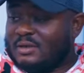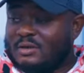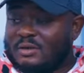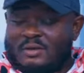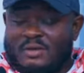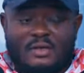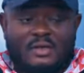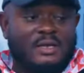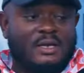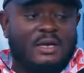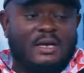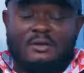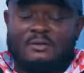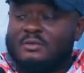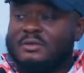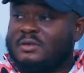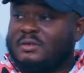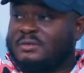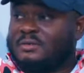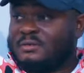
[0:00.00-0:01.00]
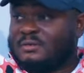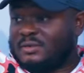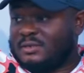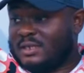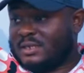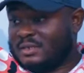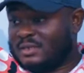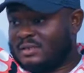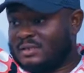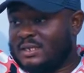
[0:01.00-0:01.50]
Okay, I will
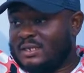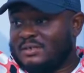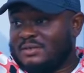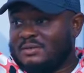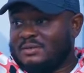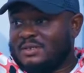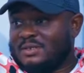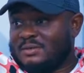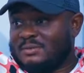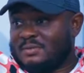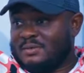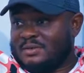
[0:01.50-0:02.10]
send it as soon as